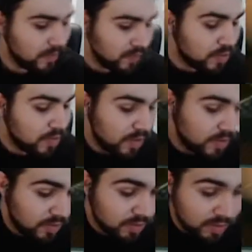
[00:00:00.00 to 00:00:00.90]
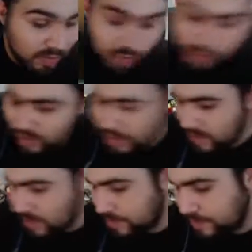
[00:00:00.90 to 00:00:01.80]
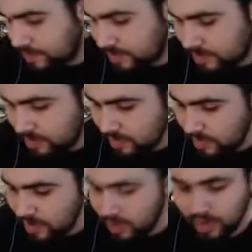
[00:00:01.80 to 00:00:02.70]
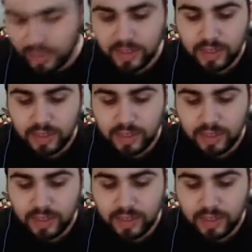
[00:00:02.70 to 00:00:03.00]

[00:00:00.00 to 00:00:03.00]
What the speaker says: fusion monsters. Cool, I guess. Alright.